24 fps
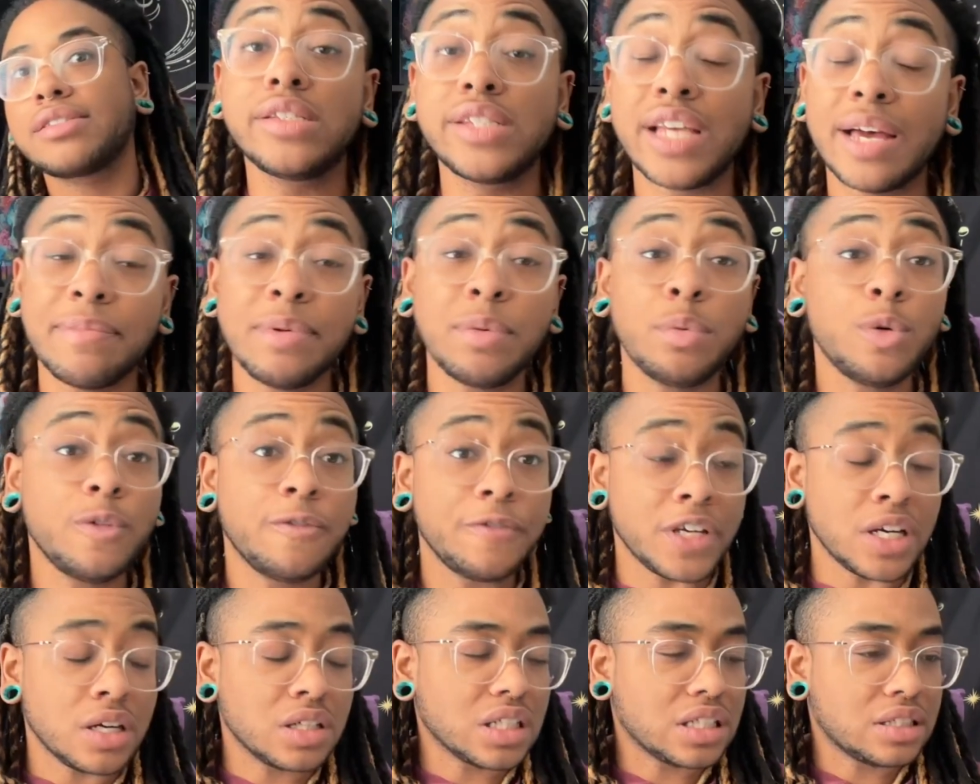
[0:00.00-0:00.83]
Some people
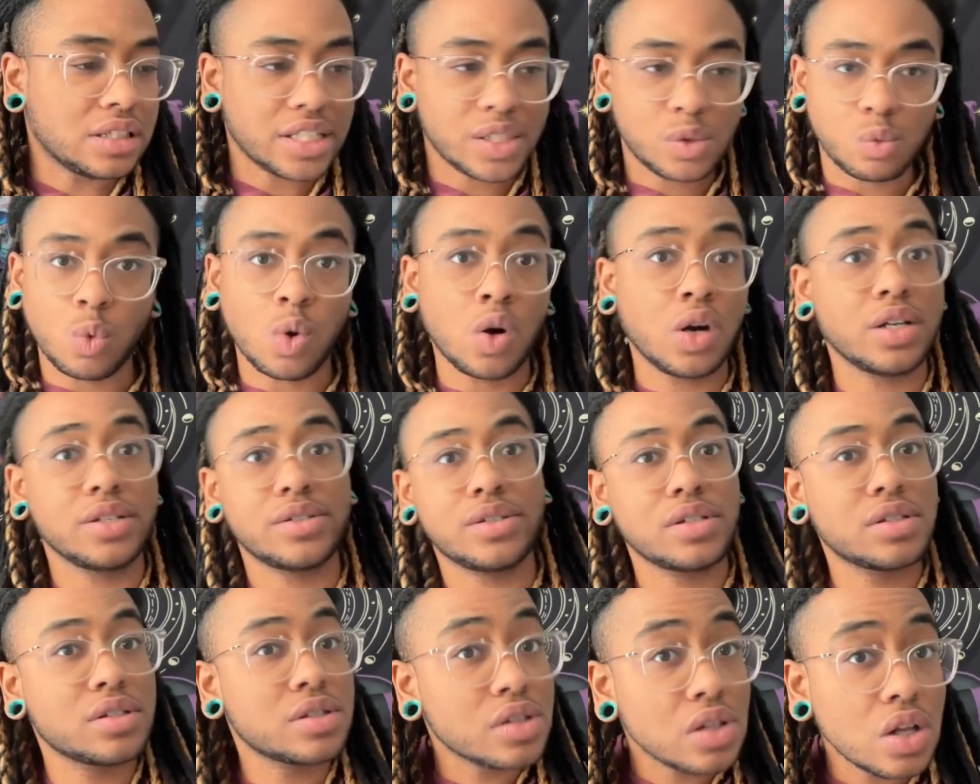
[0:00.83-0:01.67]
feel that this word
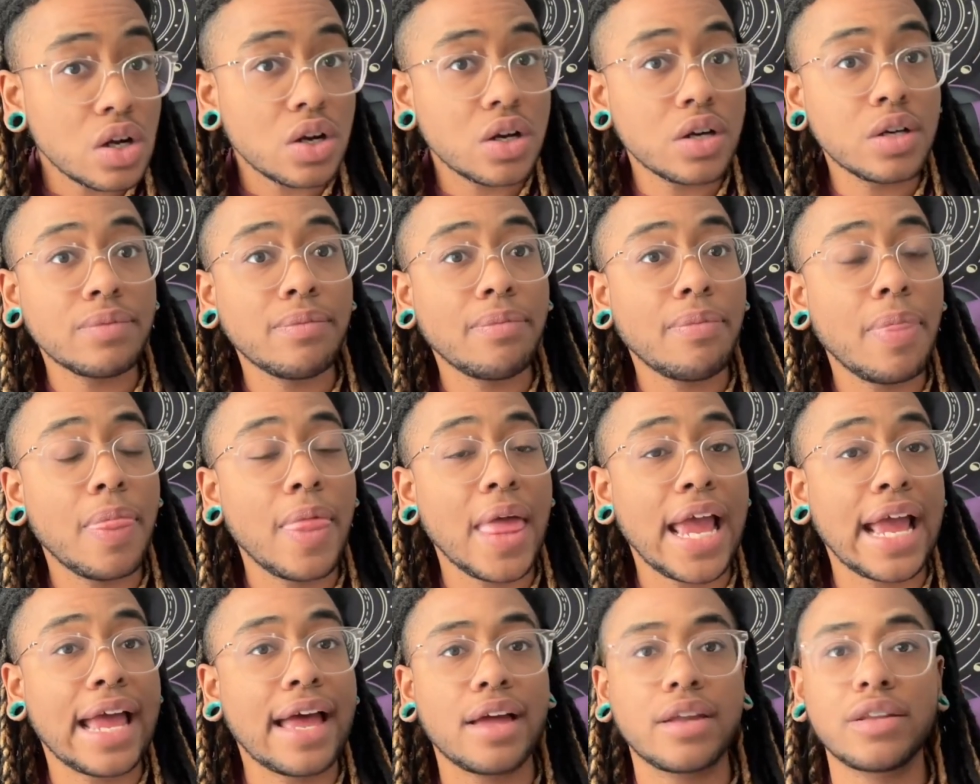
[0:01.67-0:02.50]
is a slur,
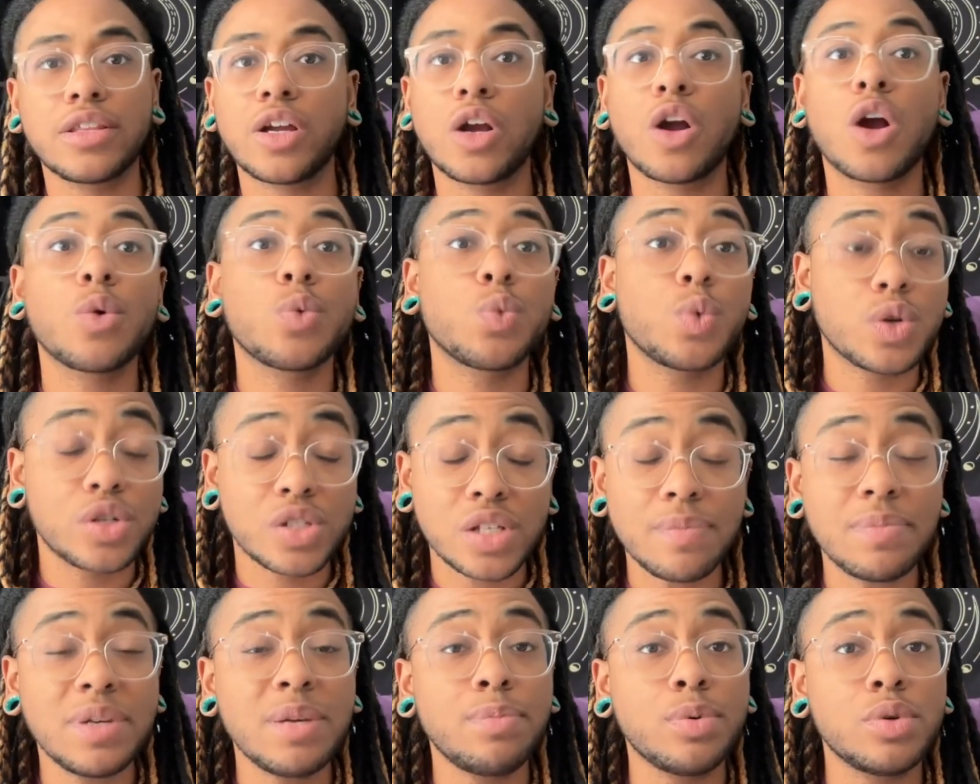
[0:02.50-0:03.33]
and were
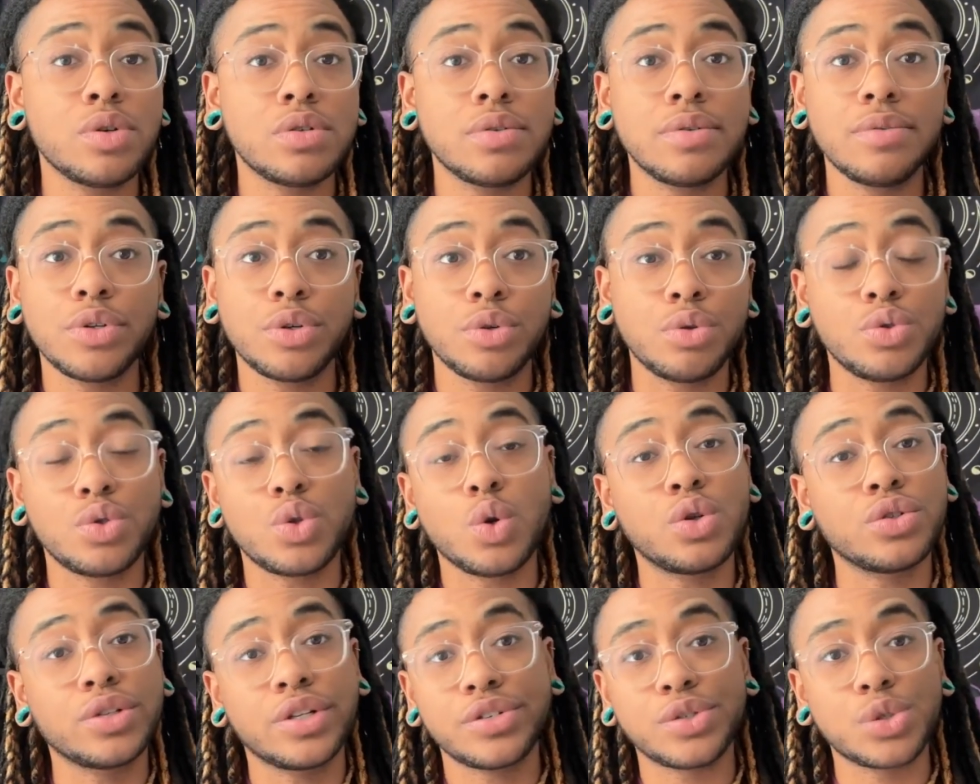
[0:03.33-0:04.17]
some people who
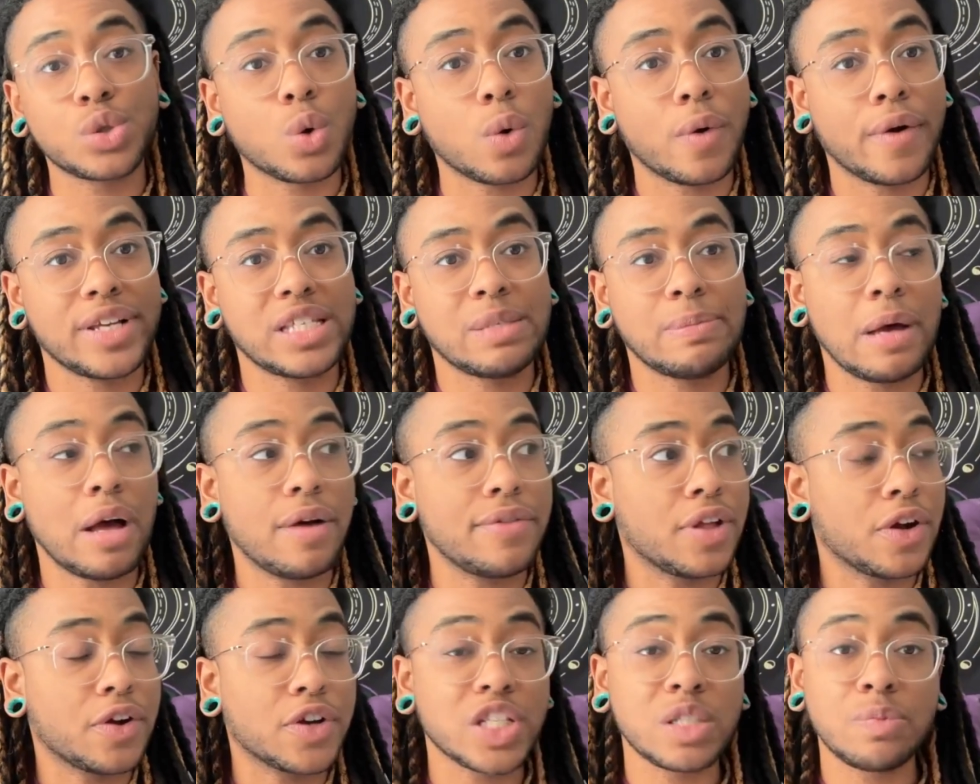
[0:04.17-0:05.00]
told their stories
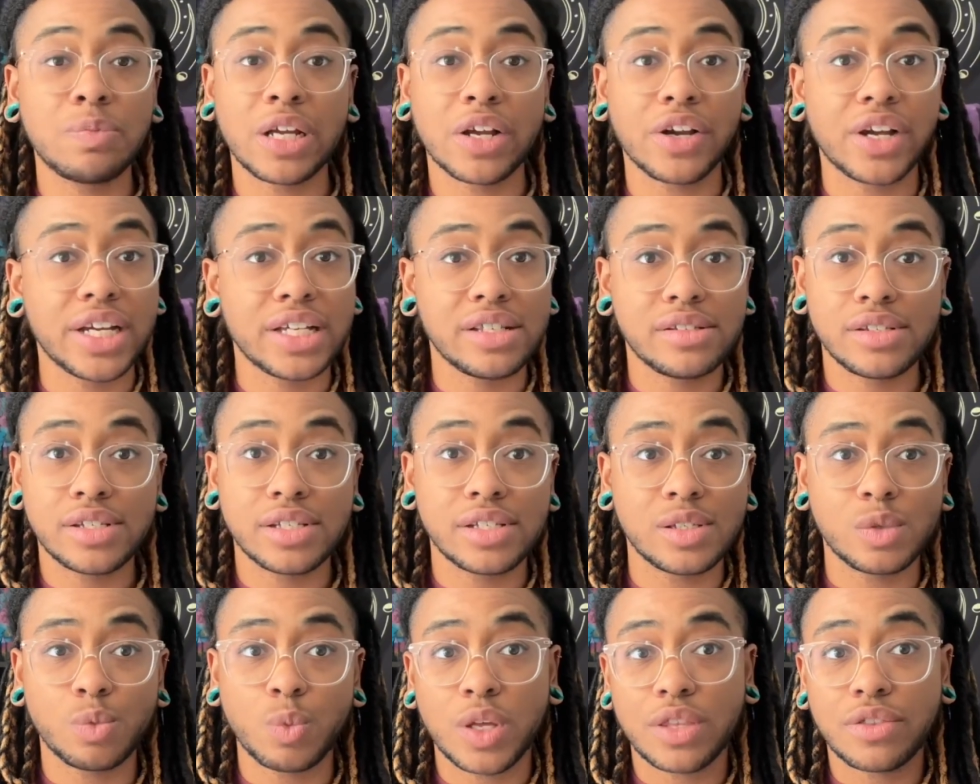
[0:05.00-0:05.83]
about their
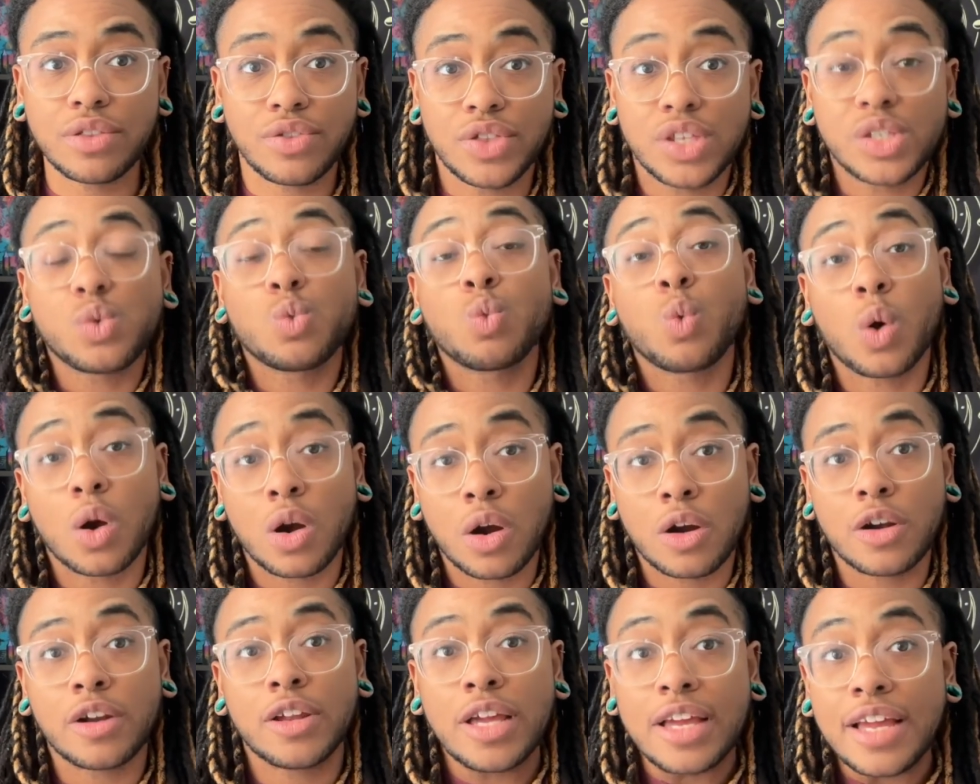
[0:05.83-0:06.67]
experiences with this
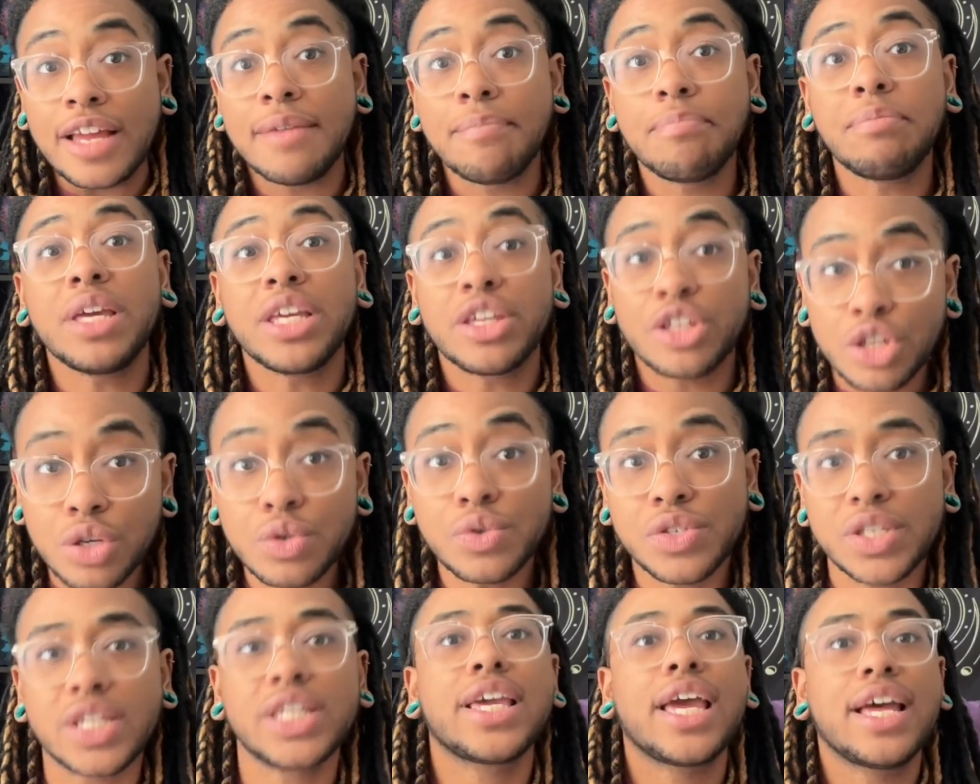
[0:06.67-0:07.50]
word being
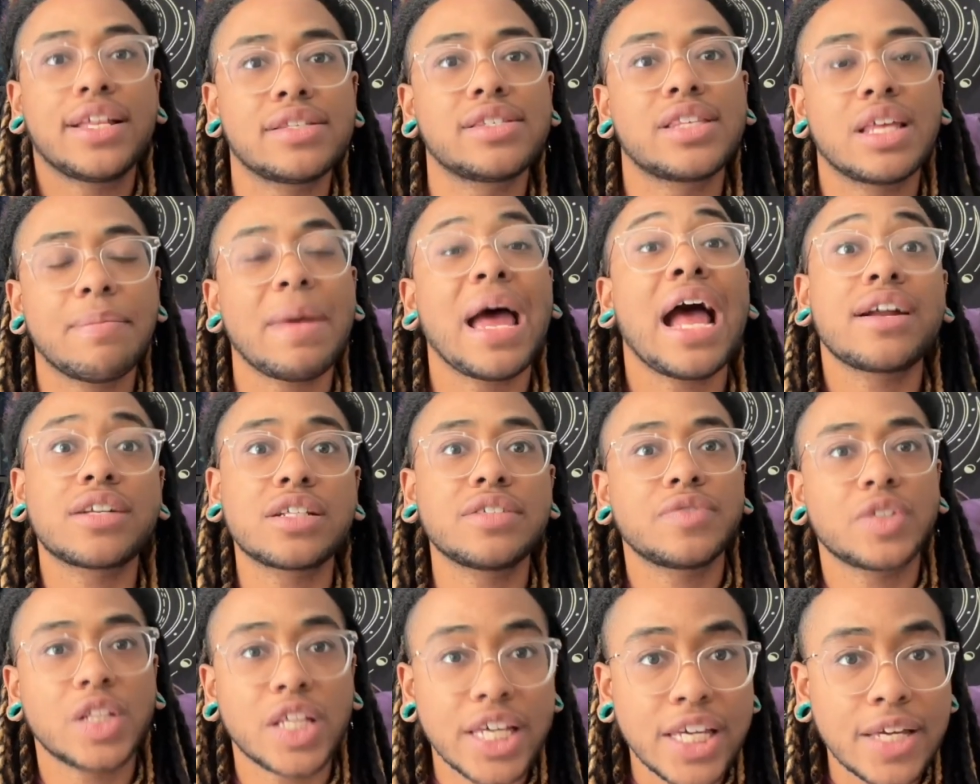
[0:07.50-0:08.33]
used against them
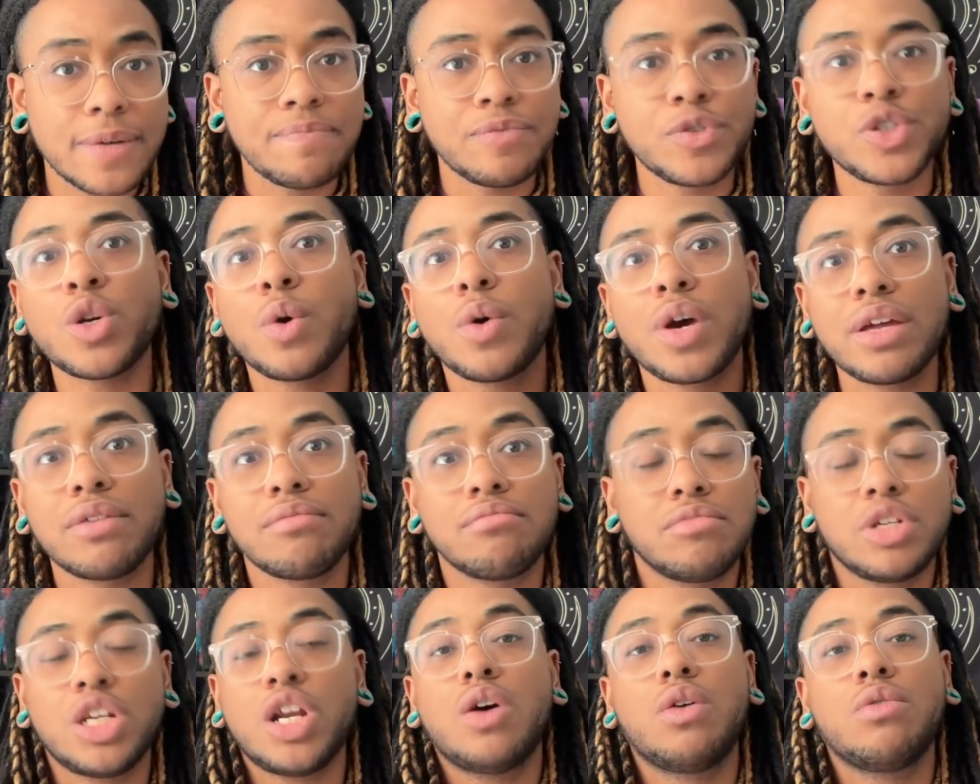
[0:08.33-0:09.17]
actively. So
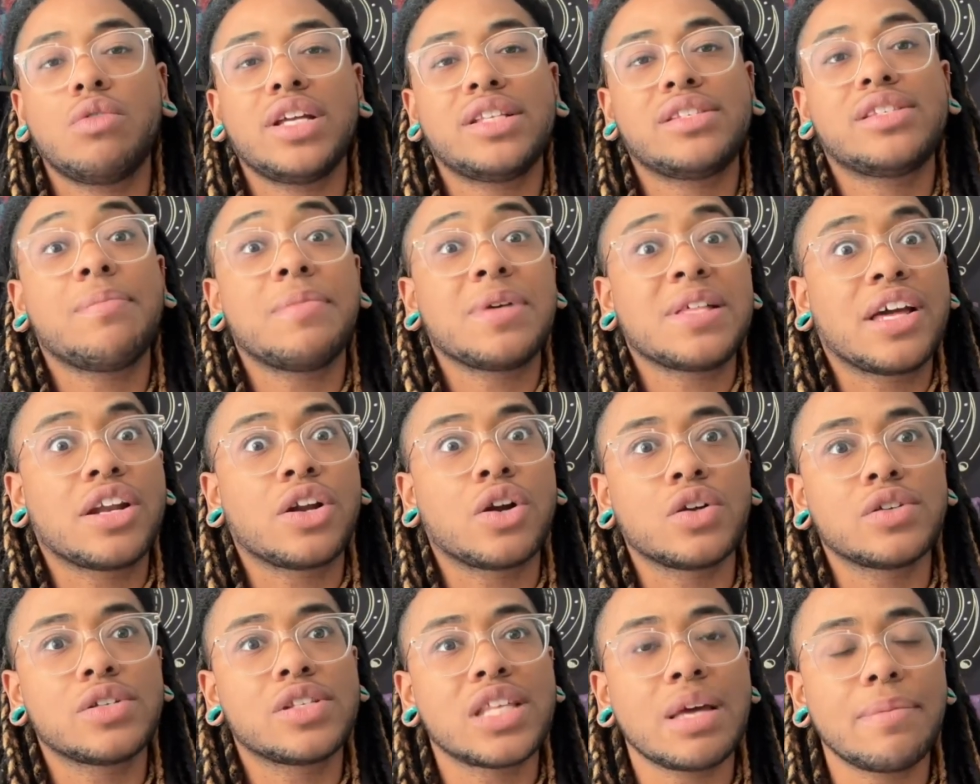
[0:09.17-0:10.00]
it's something that
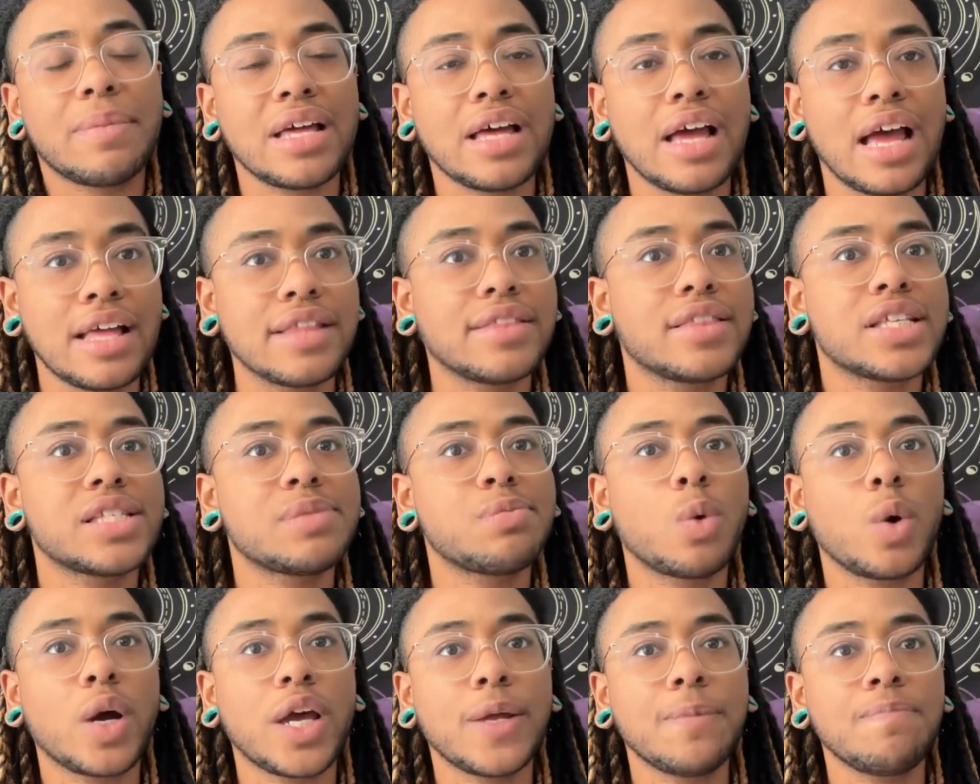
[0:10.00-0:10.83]
hurts them at this
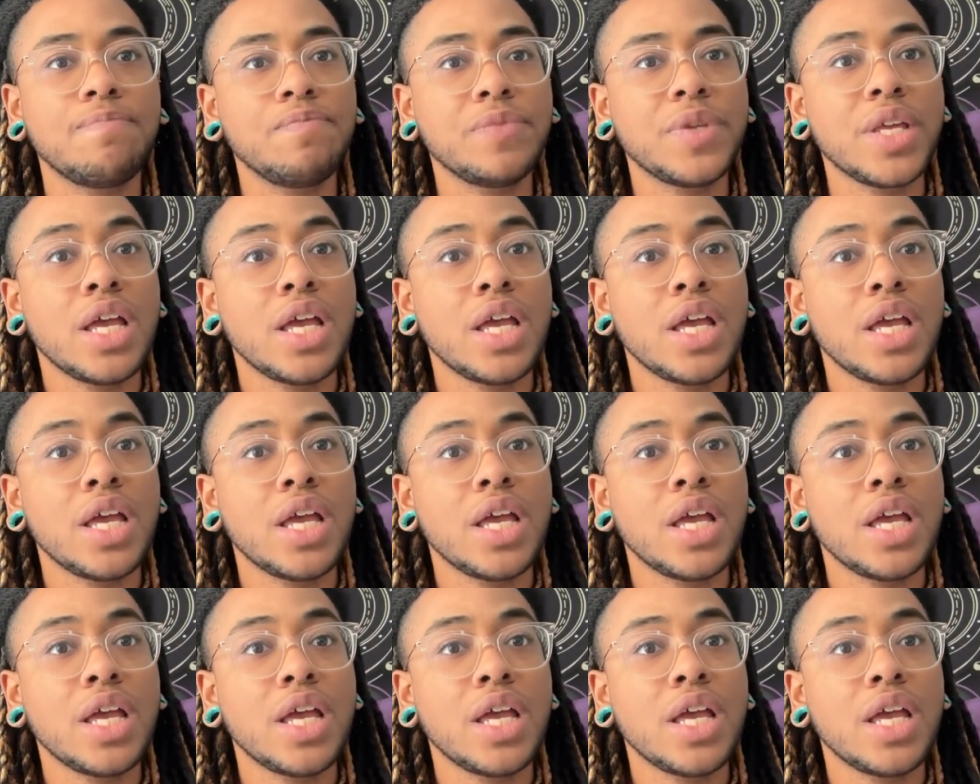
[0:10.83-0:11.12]
point.